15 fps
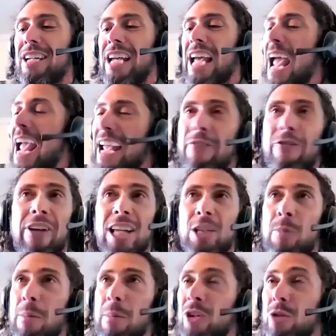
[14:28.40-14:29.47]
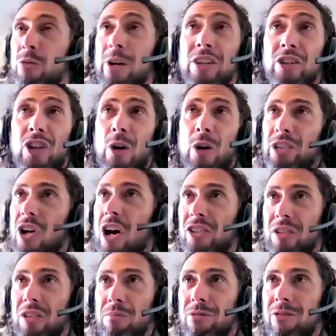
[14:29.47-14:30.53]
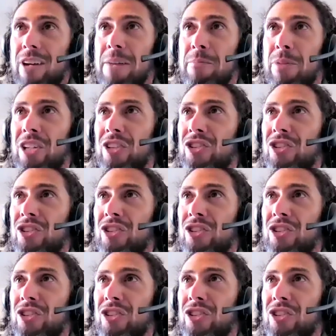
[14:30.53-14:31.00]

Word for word: hey, if it gets people into reading the Stoics, awesome, right? But it